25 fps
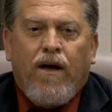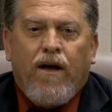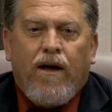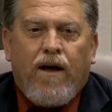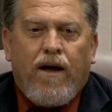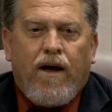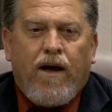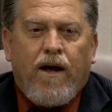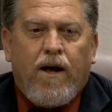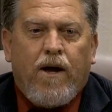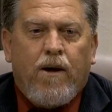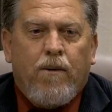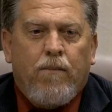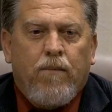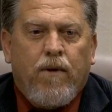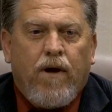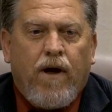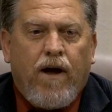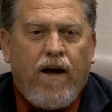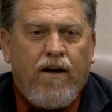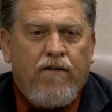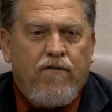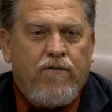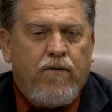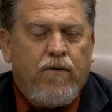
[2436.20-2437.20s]

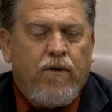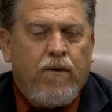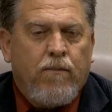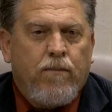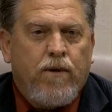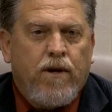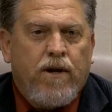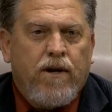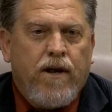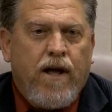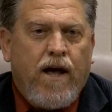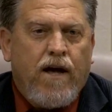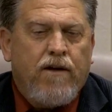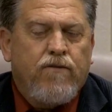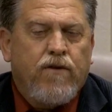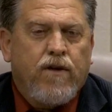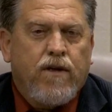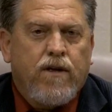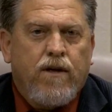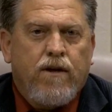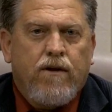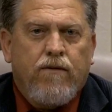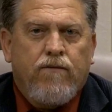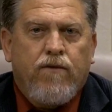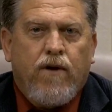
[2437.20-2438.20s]
I've been an
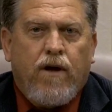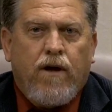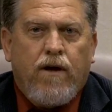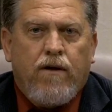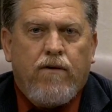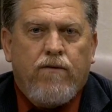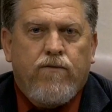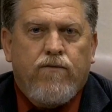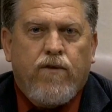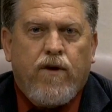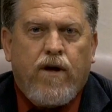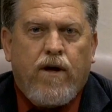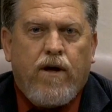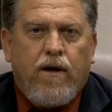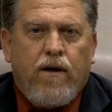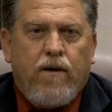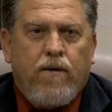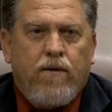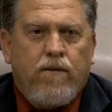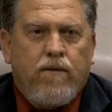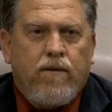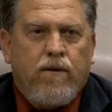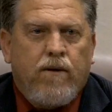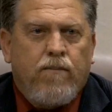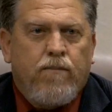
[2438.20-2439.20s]
advocate
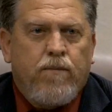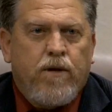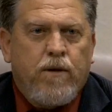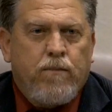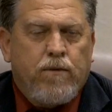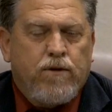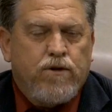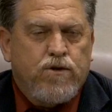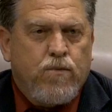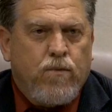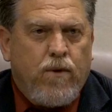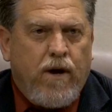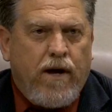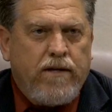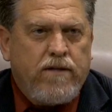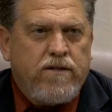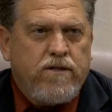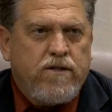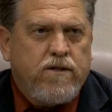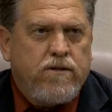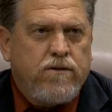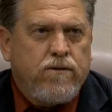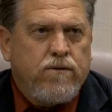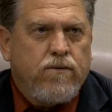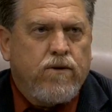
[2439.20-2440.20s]
of people's rights
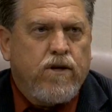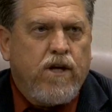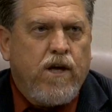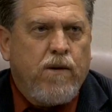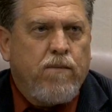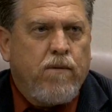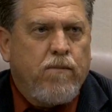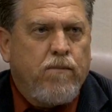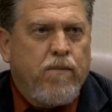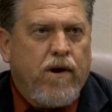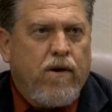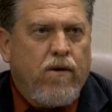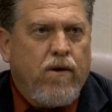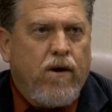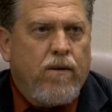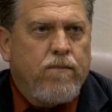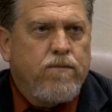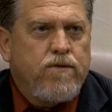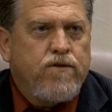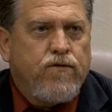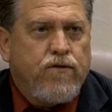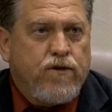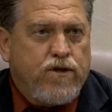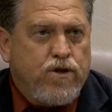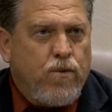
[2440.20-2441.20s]
to keep and bear
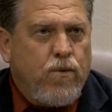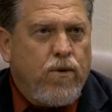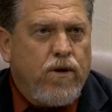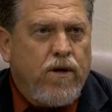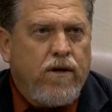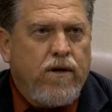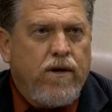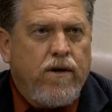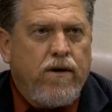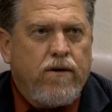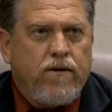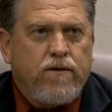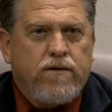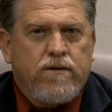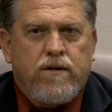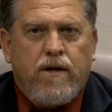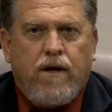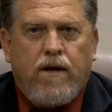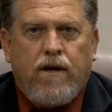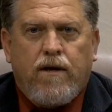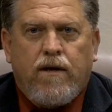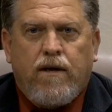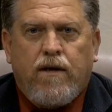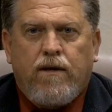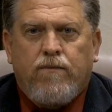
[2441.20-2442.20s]
arms for 20 years
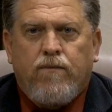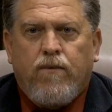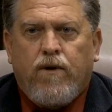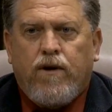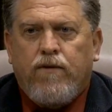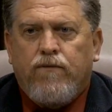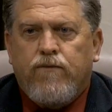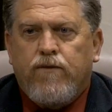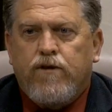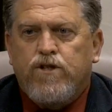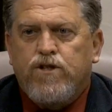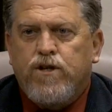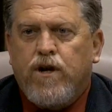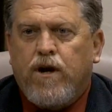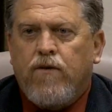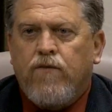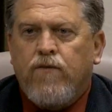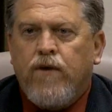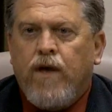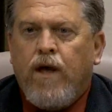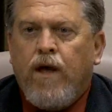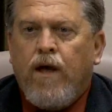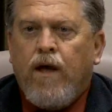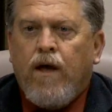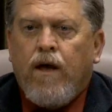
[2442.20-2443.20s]
in running for
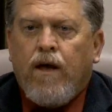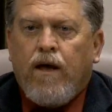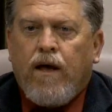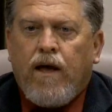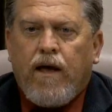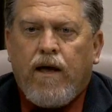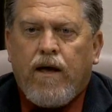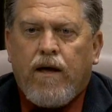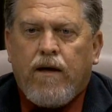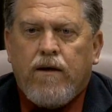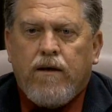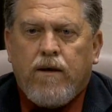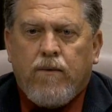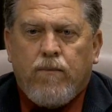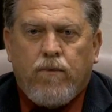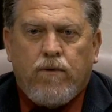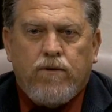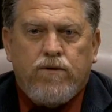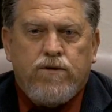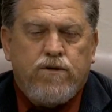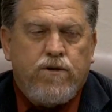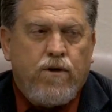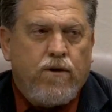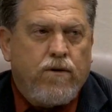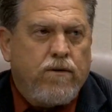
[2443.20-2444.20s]
sheriff, and it will
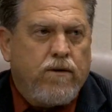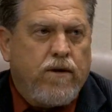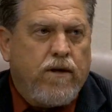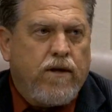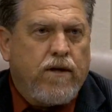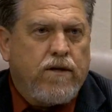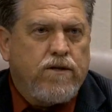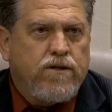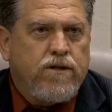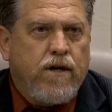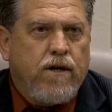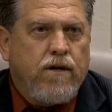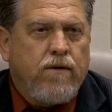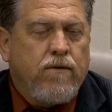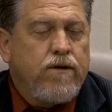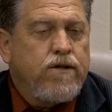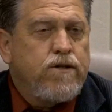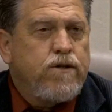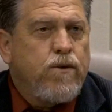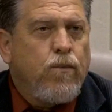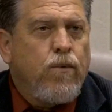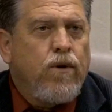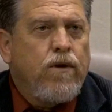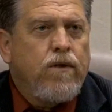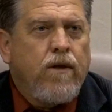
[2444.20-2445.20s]
certainly continue. It's
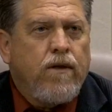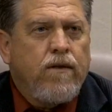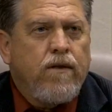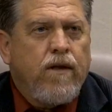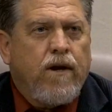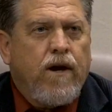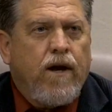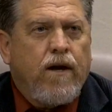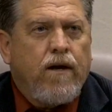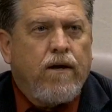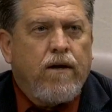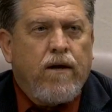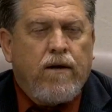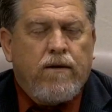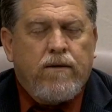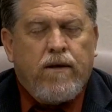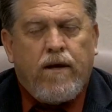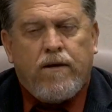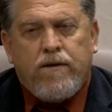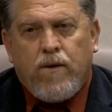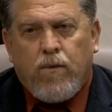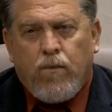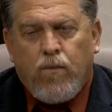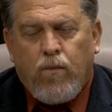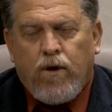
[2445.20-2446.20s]
the one thing that
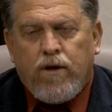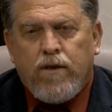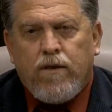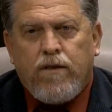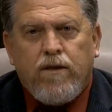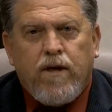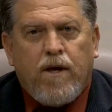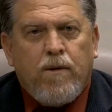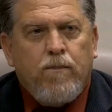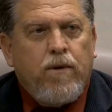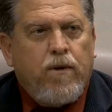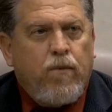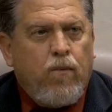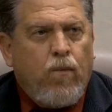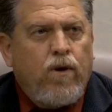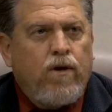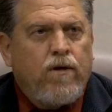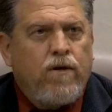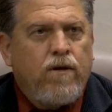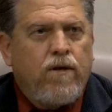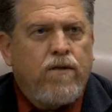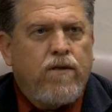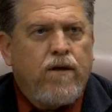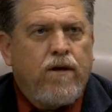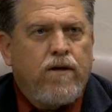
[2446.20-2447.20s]
not the one thing, but one of
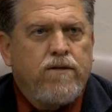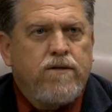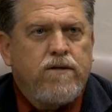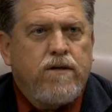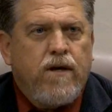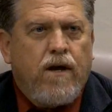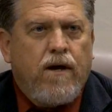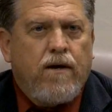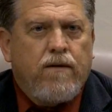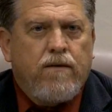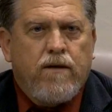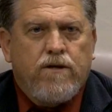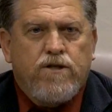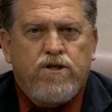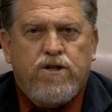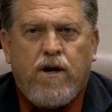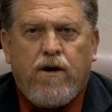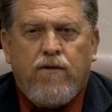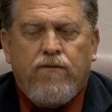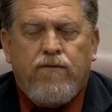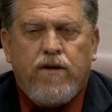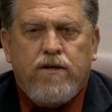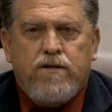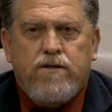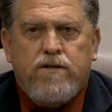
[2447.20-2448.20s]
the things the
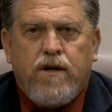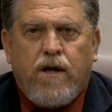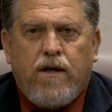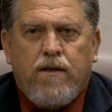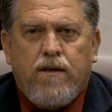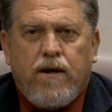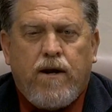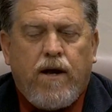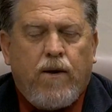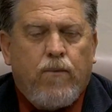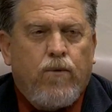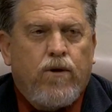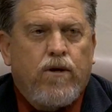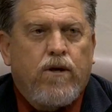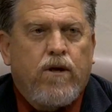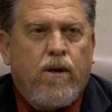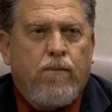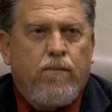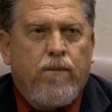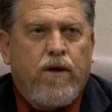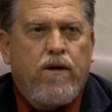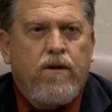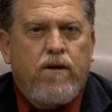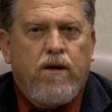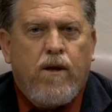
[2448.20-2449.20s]
sheriff has done that I would
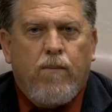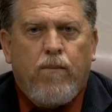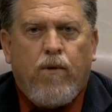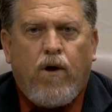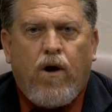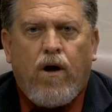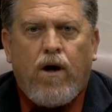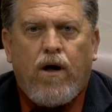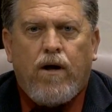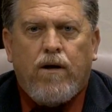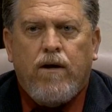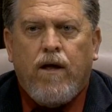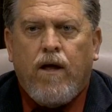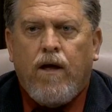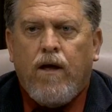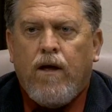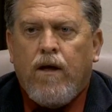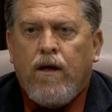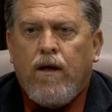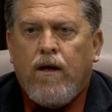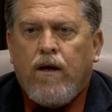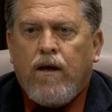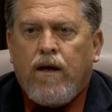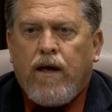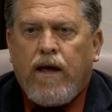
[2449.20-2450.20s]
commend him on.
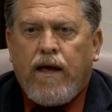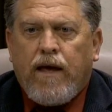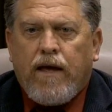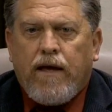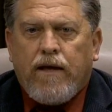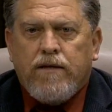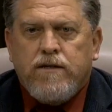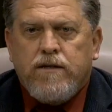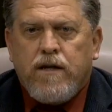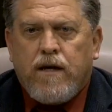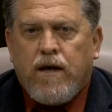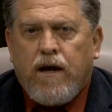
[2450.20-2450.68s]
And